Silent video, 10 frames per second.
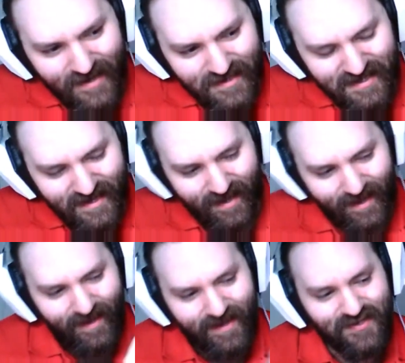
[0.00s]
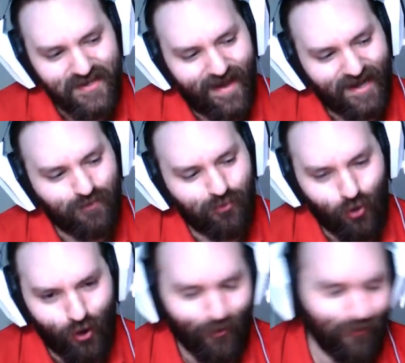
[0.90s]
ZTE ZMAX
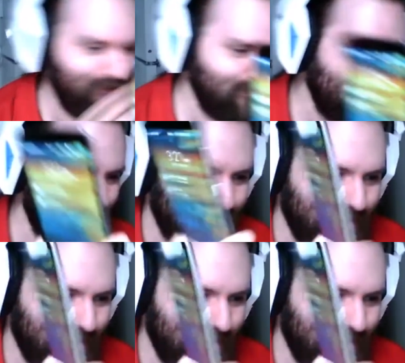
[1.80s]
Pro, which is